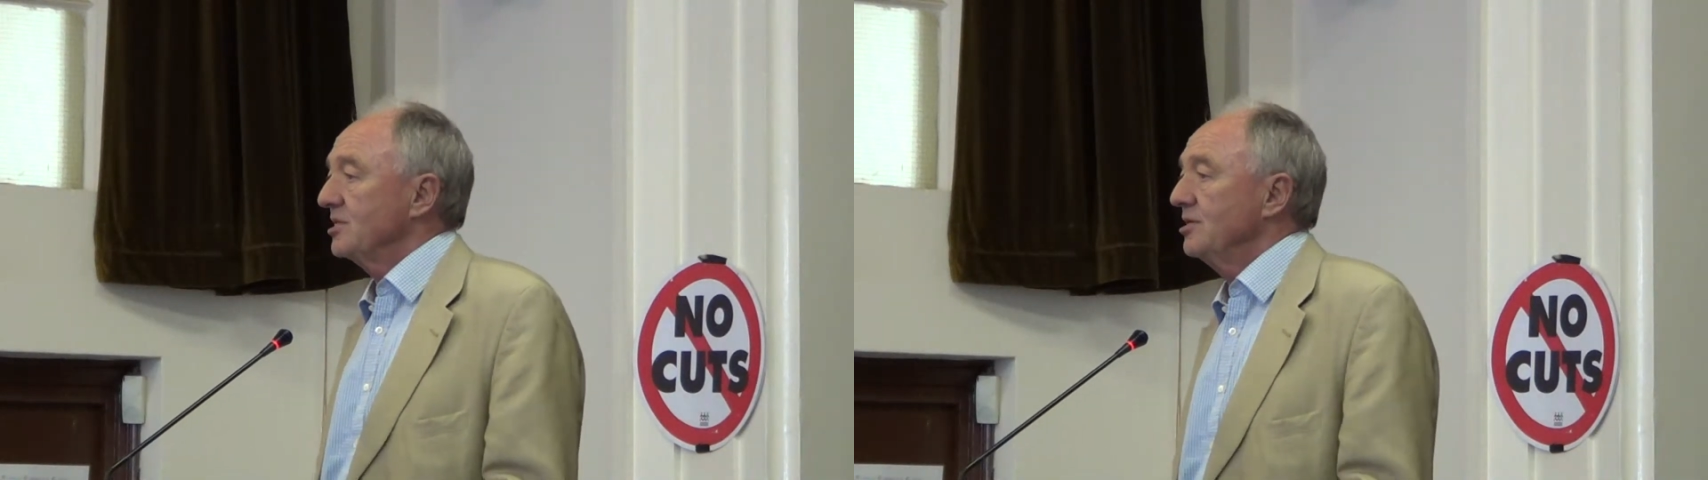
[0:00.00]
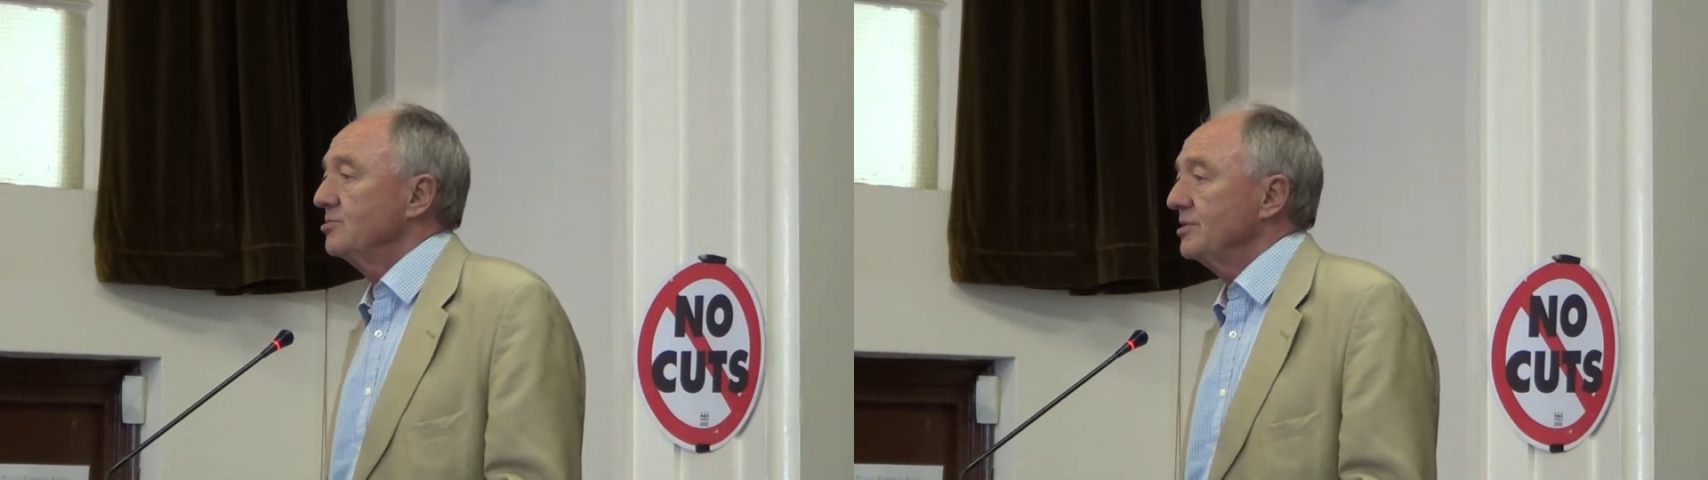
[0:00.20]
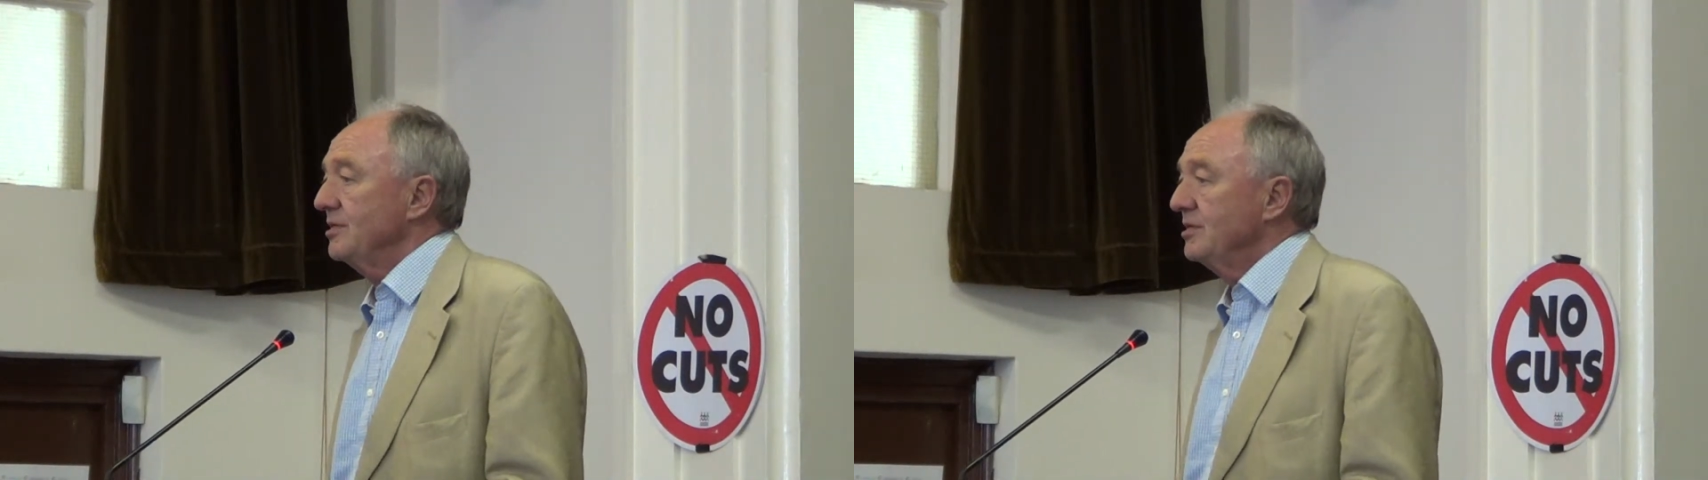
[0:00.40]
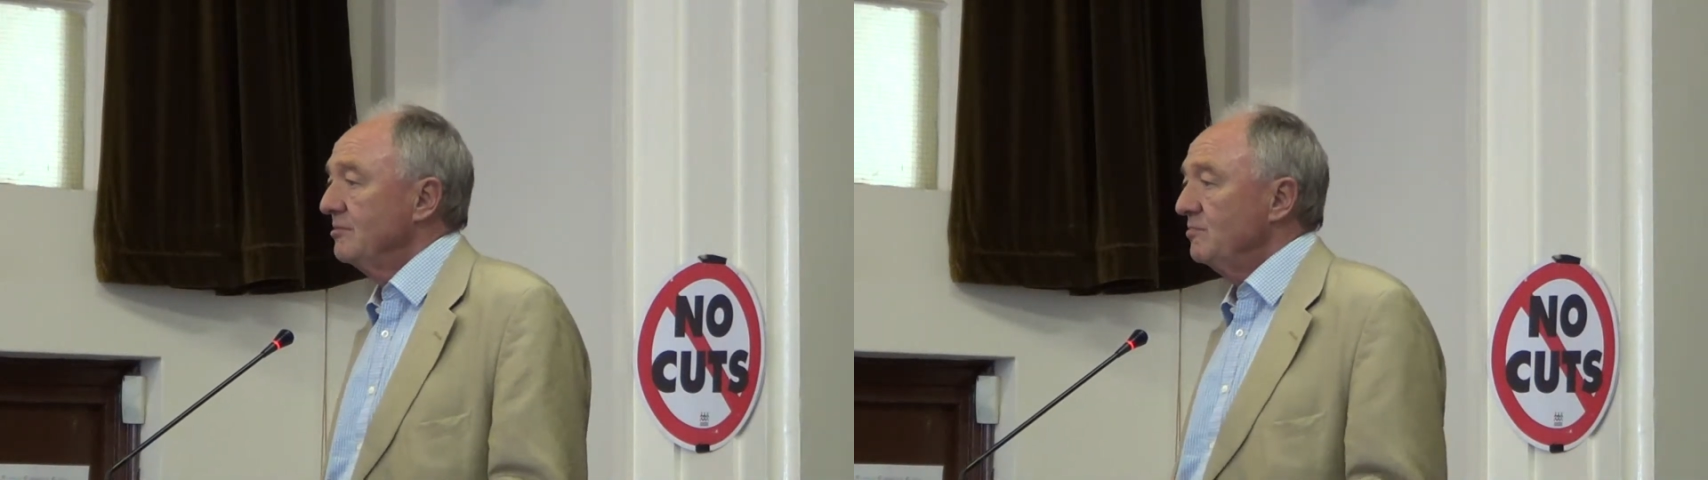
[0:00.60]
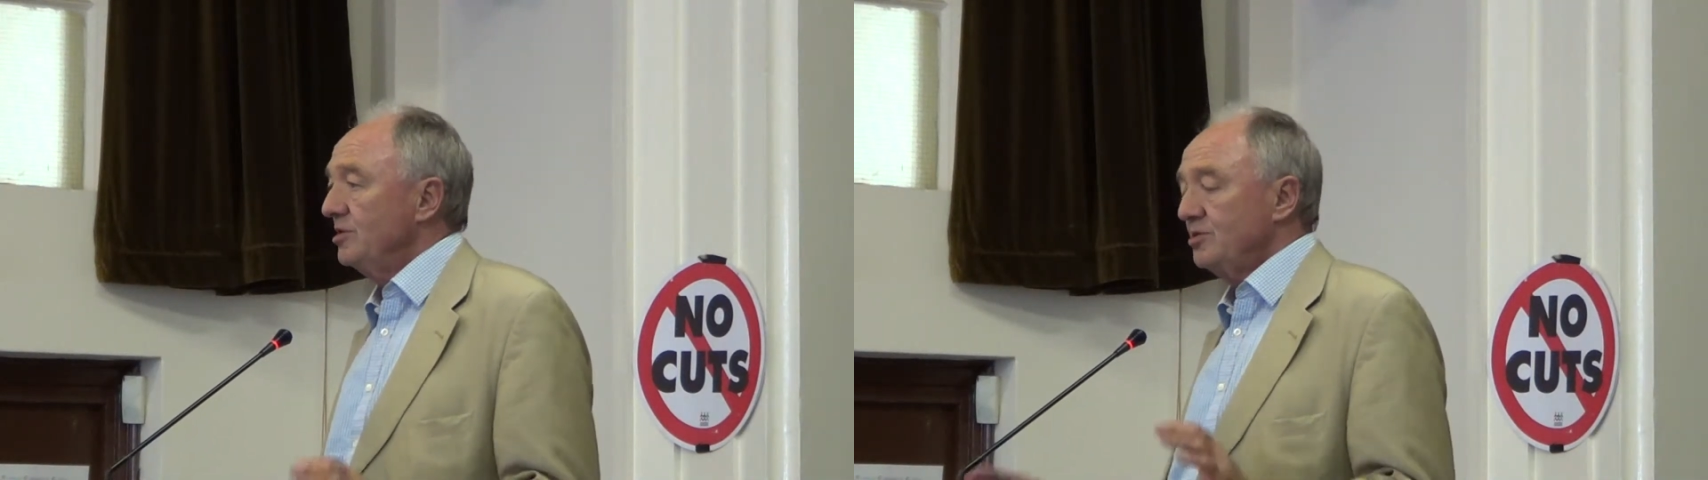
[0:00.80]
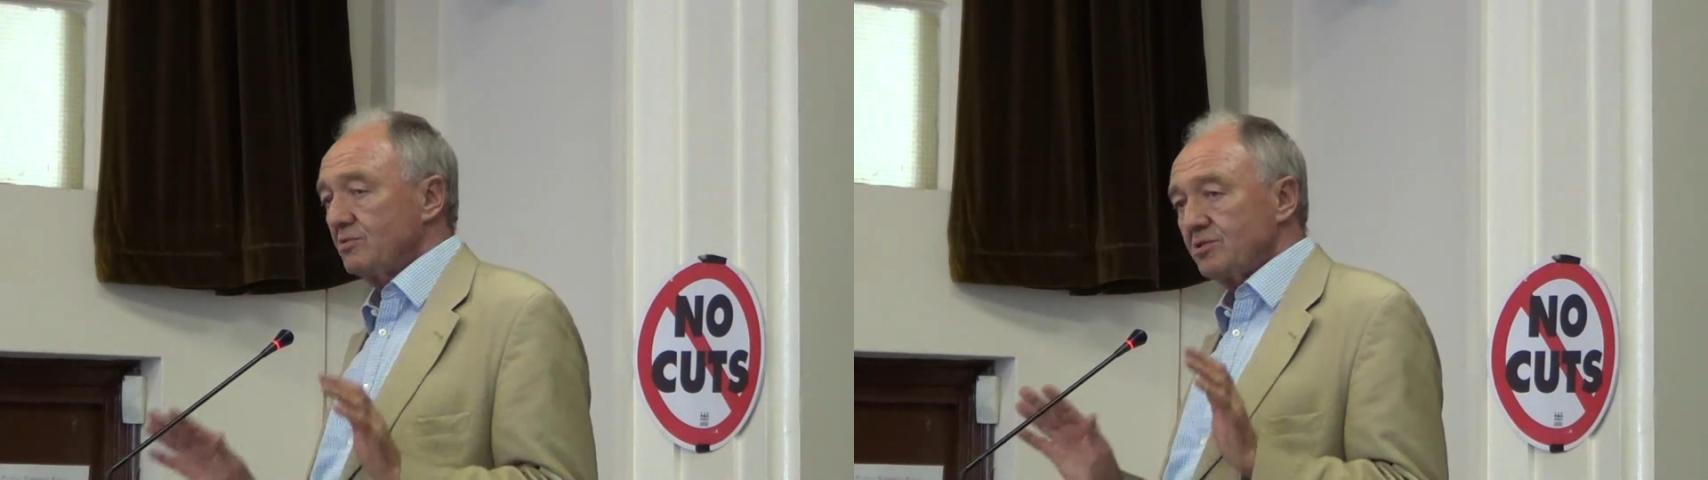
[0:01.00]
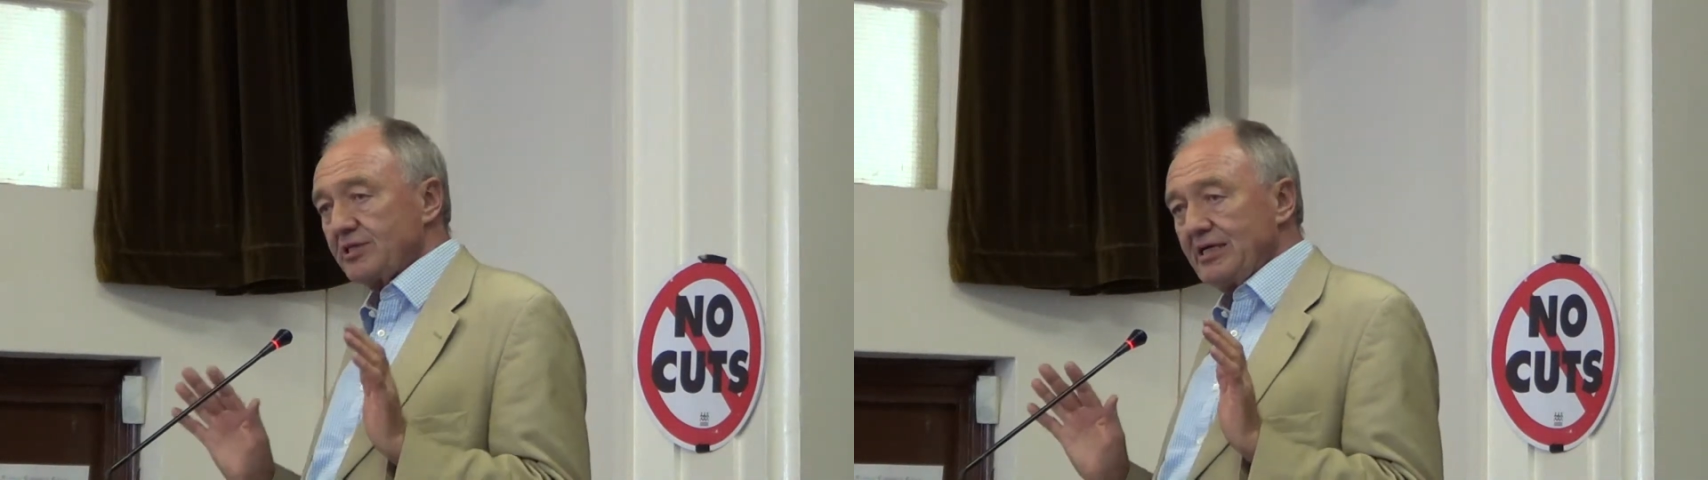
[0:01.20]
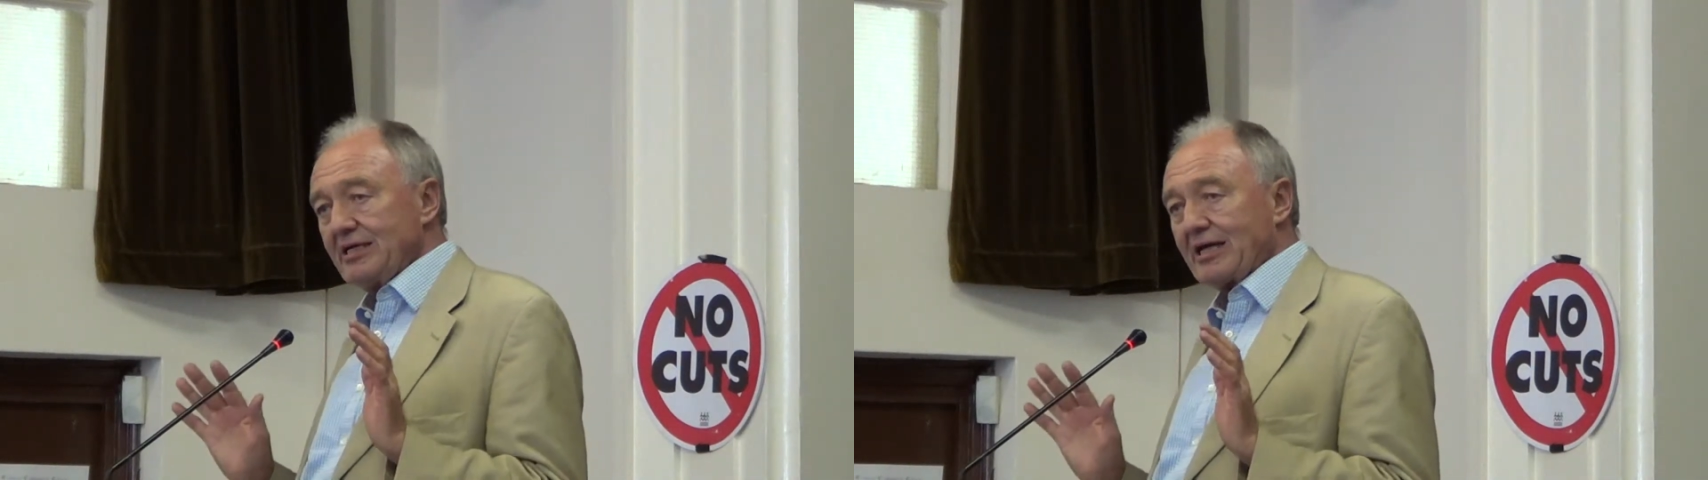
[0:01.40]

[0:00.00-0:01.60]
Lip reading: century we could see